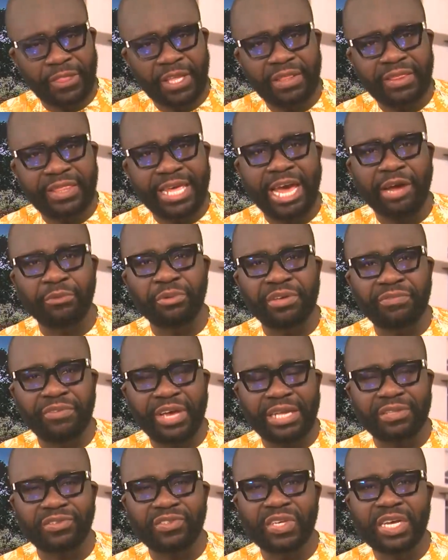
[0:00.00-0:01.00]
their
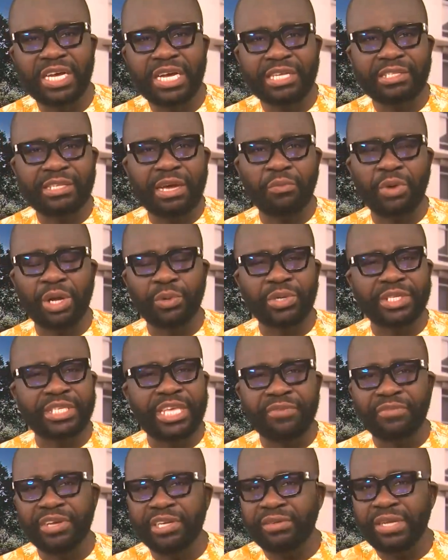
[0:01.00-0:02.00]
events. Someone was
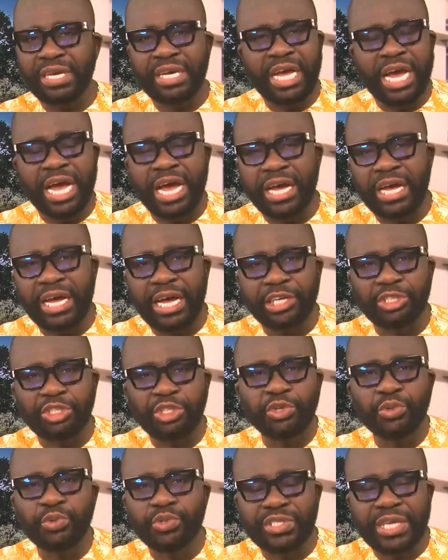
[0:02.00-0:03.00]
given a
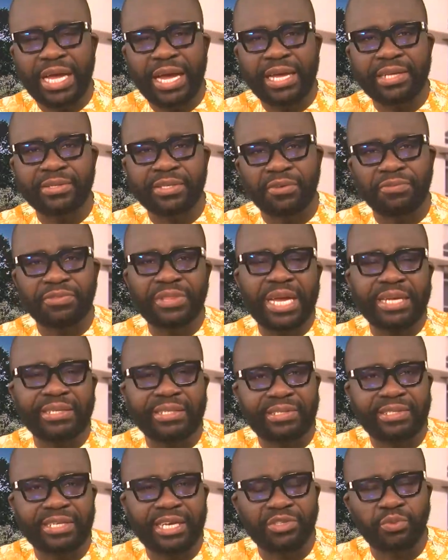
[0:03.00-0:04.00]
shoe size of
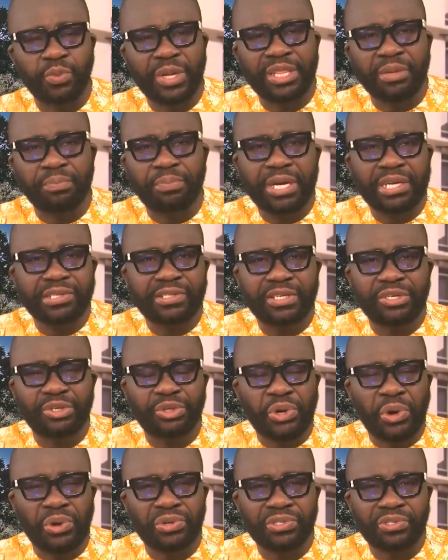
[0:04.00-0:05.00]
36 when the person
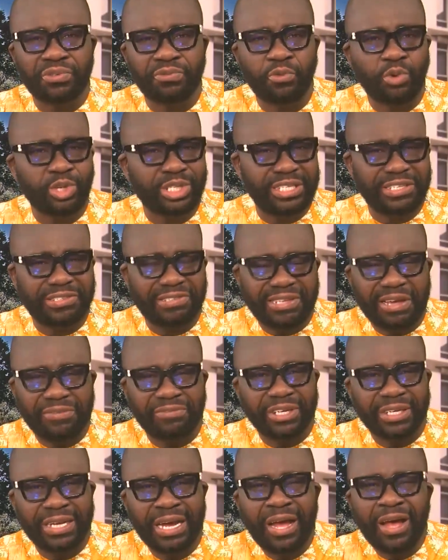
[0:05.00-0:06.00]
dons
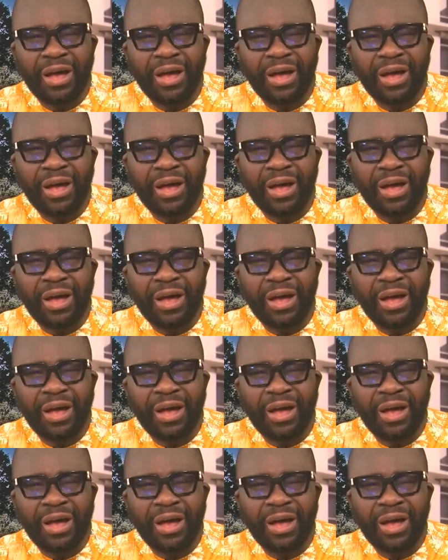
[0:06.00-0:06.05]
47.